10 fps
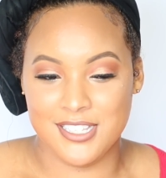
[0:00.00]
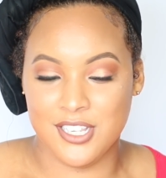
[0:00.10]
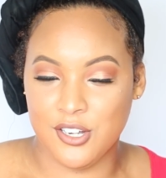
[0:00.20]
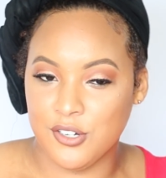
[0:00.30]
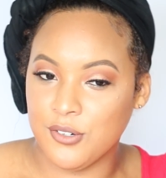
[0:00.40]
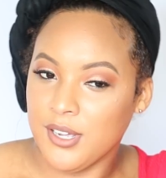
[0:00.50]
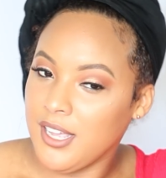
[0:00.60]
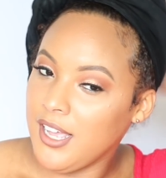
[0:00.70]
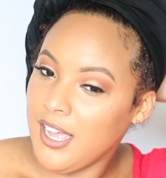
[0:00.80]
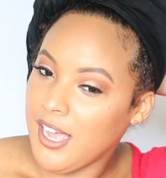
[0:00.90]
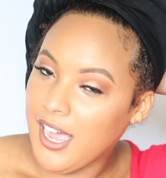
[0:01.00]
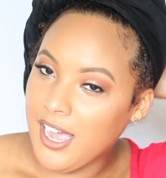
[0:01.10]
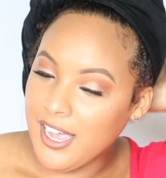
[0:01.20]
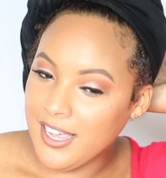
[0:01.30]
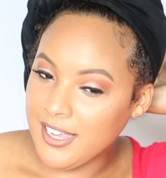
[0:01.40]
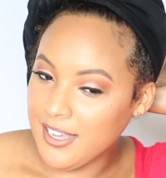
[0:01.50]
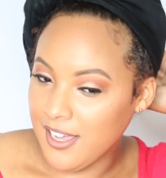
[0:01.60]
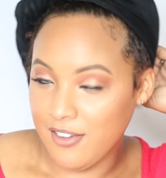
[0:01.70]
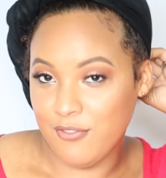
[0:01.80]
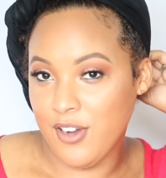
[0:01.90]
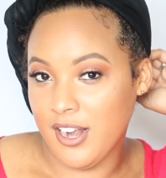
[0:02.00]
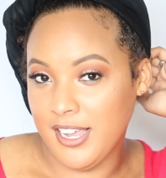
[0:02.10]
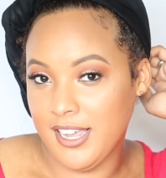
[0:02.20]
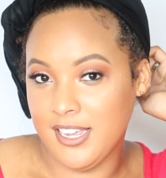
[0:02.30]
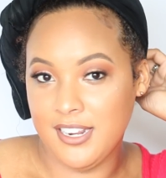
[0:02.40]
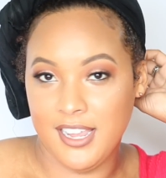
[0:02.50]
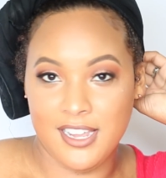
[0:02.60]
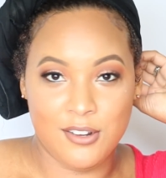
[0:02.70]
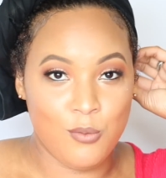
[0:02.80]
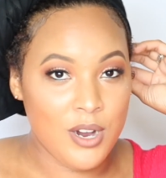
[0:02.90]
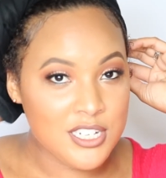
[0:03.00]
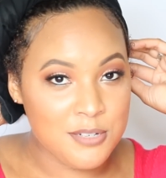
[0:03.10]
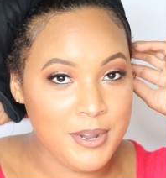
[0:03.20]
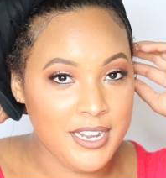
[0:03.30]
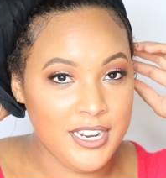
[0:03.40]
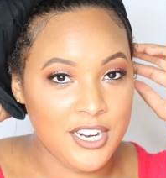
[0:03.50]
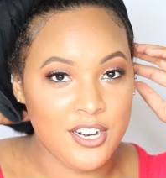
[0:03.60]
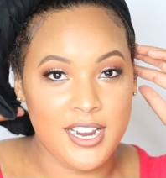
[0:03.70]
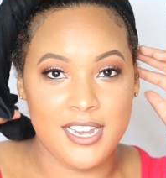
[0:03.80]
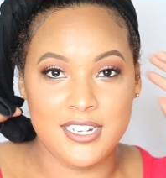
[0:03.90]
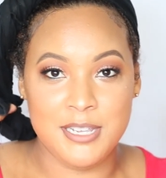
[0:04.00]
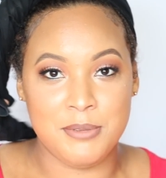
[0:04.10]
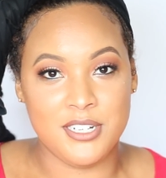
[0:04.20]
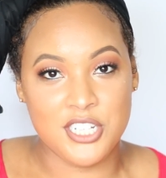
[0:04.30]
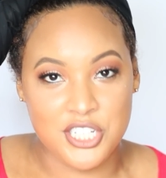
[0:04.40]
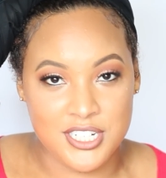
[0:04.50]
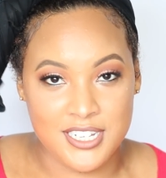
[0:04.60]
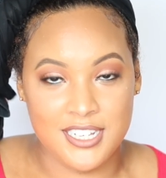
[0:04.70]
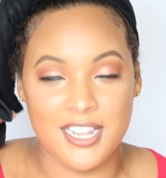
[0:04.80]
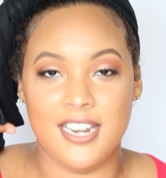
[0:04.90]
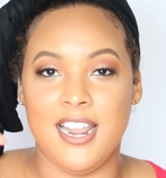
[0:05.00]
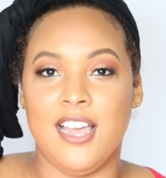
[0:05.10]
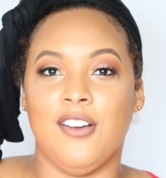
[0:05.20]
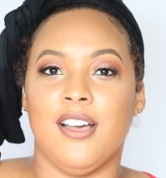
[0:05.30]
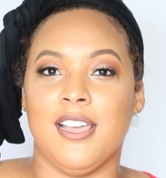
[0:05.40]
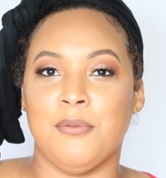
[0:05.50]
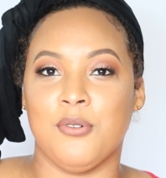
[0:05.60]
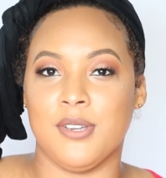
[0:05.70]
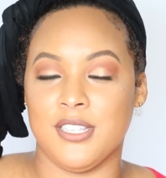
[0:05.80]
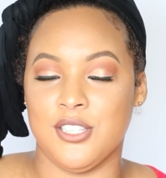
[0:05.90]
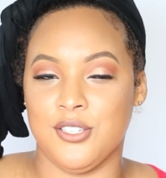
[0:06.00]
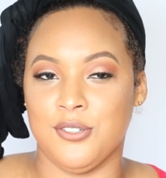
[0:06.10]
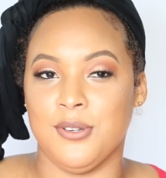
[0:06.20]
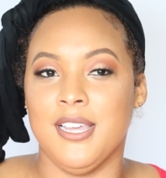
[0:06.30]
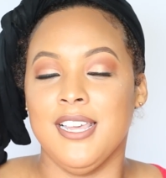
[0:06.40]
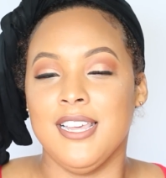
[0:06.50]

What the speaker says: So I have gone ahead and washed my hair and deep conditioned it, and now I'm going to